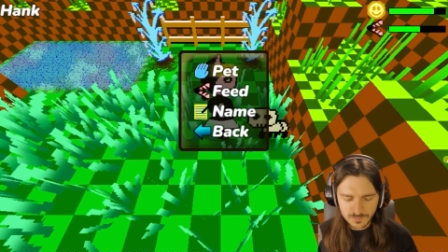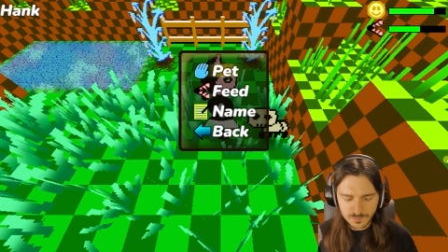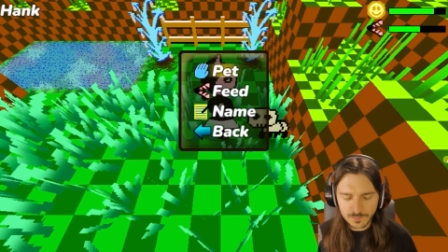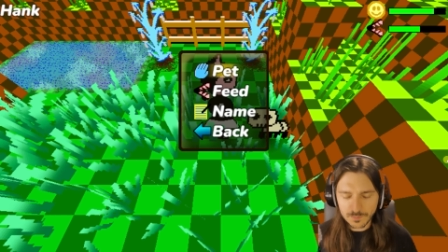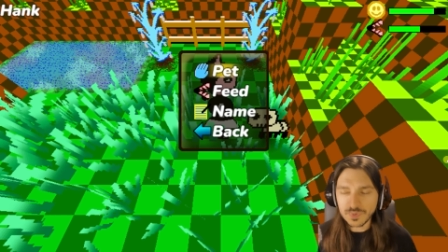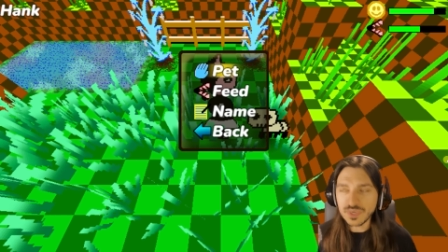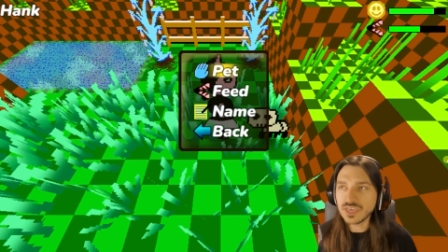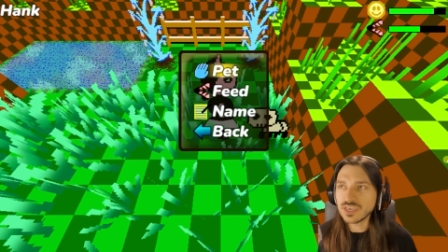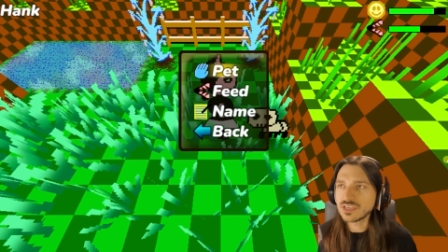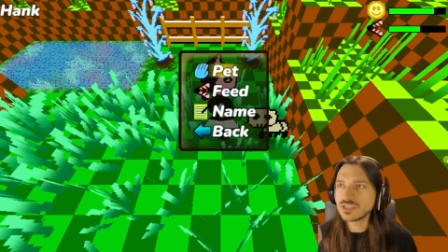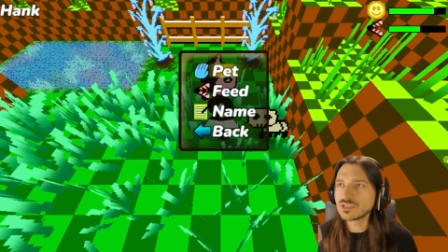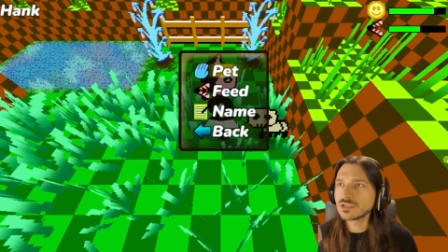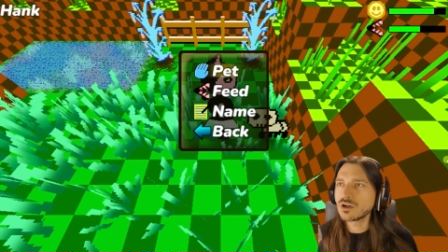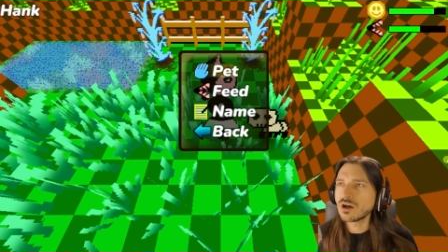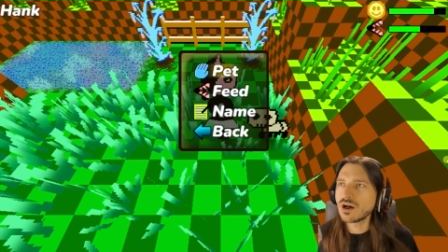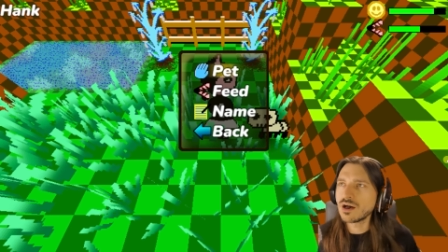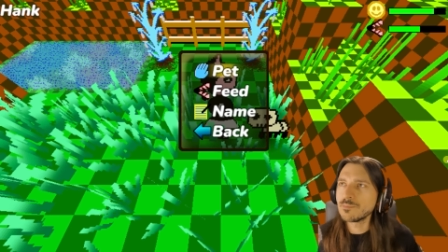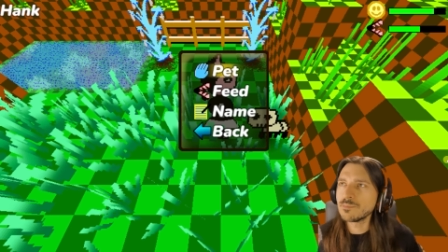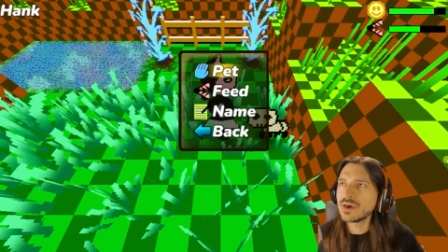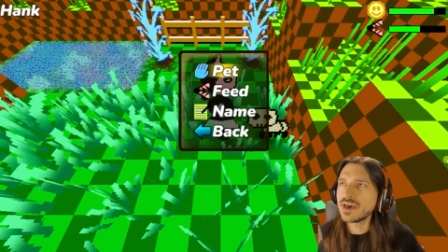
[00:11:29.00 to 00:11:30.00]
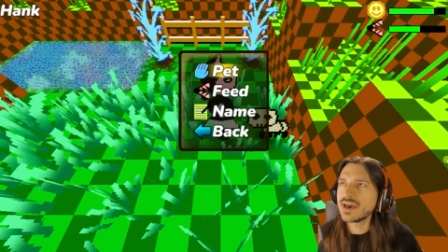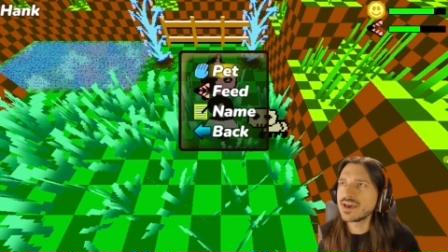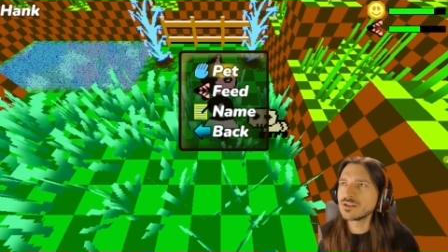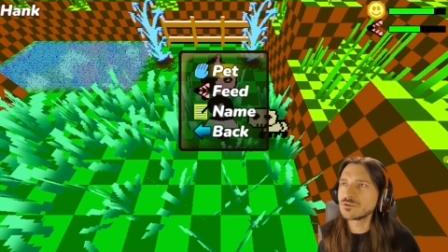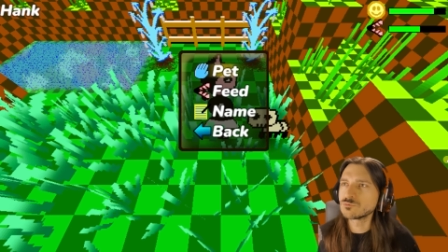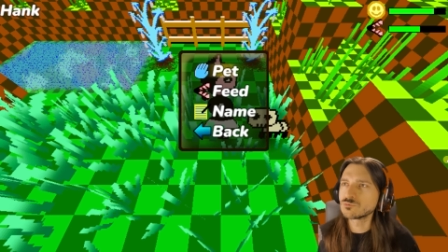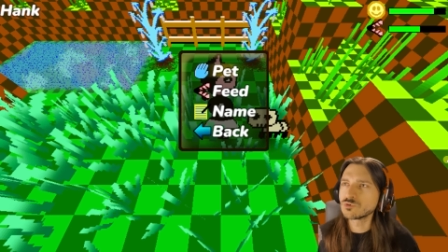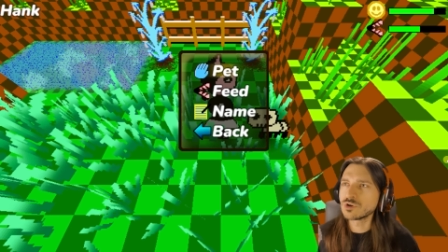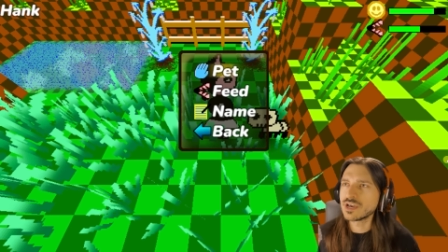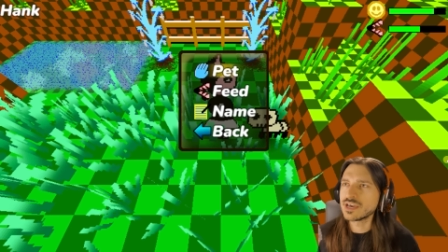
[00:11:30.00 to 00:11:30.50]
being in combat,
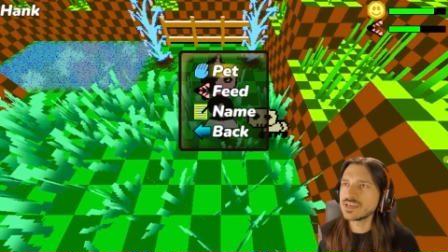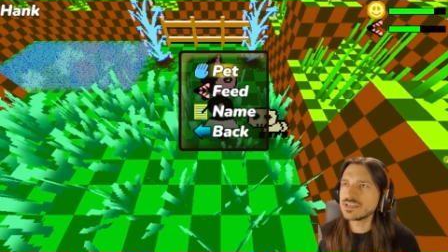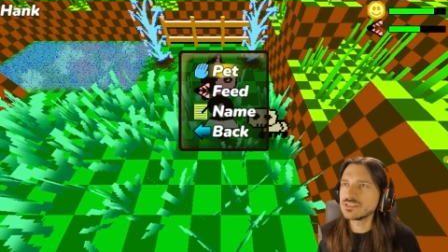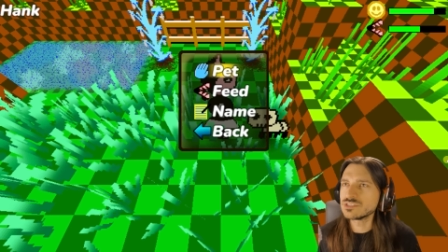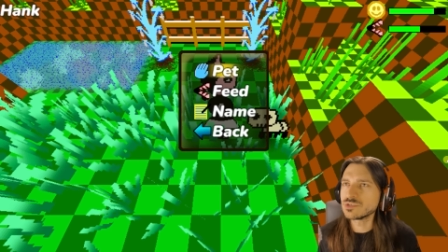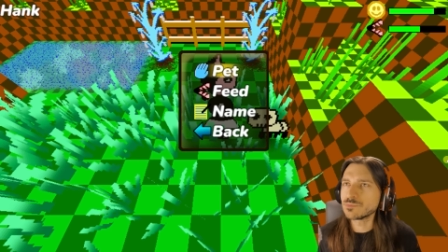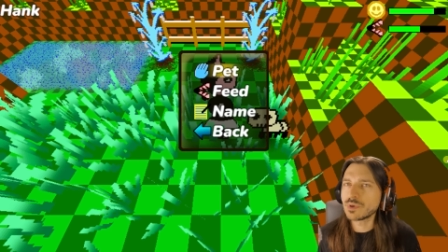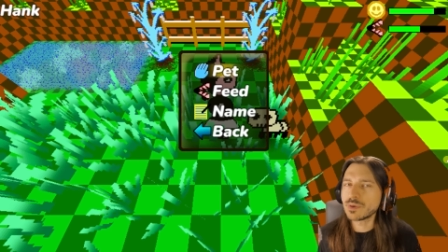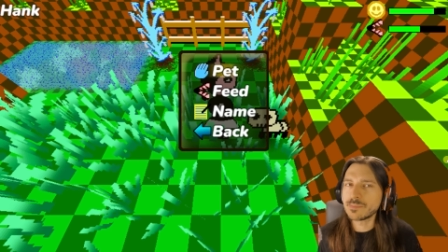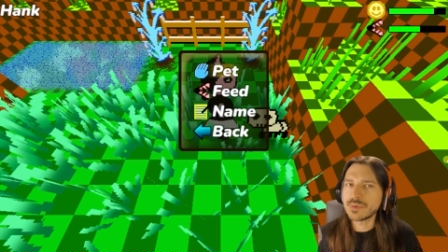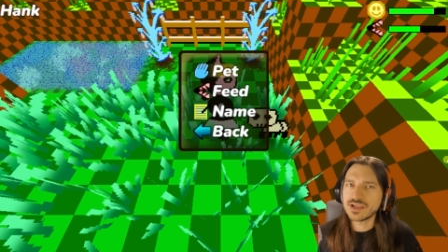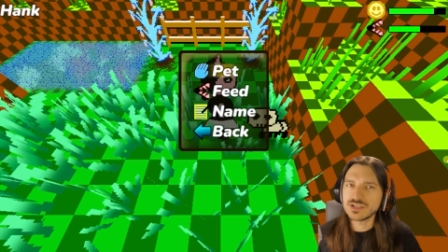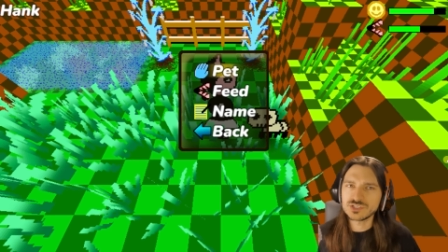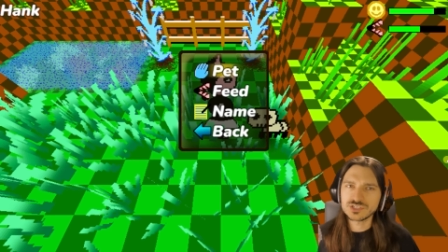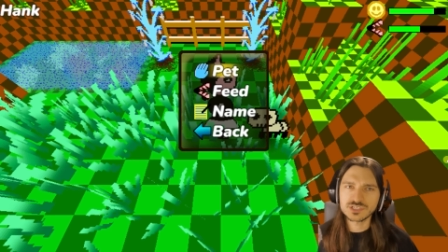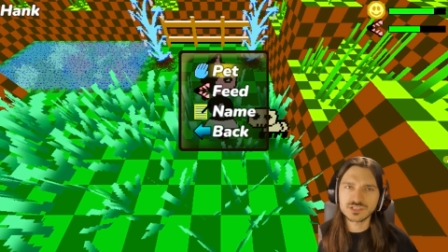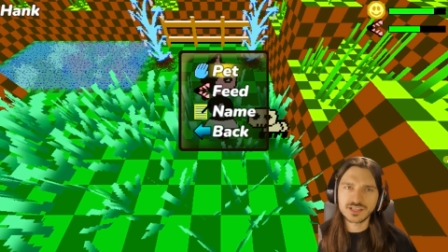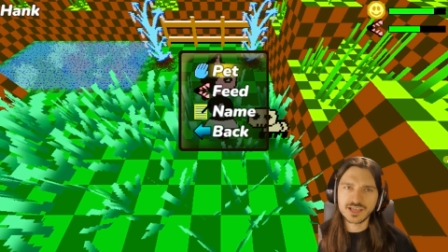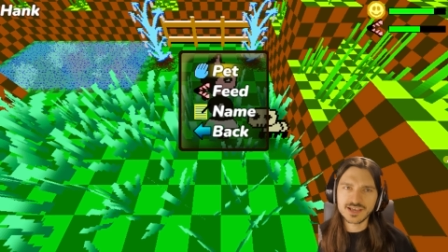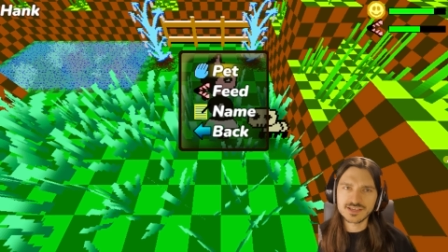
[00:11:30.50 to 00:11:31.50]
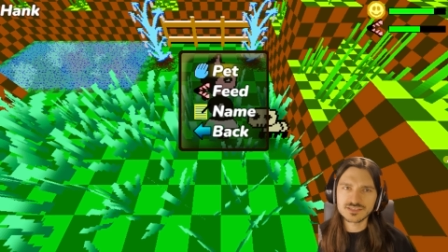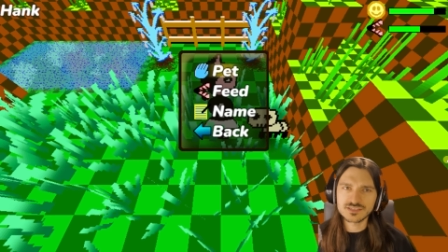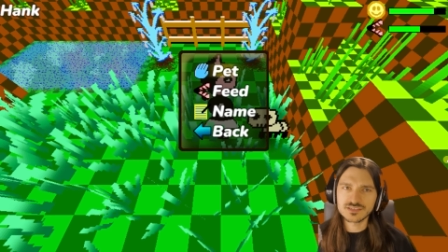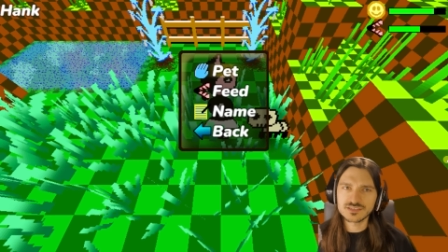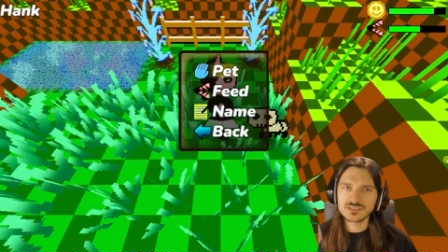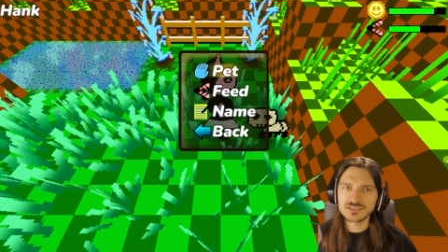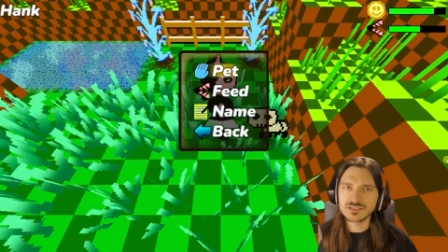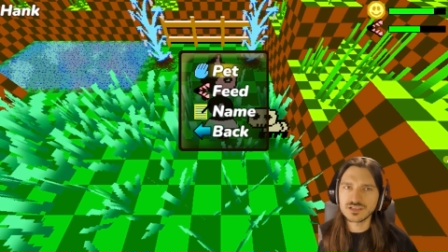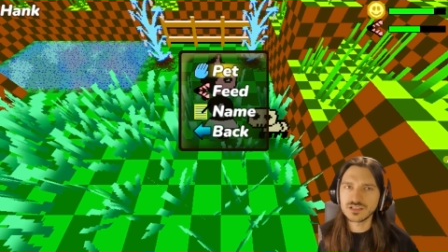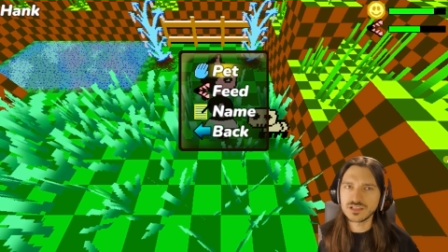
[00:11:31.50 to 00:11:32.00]
right? So my magic classes,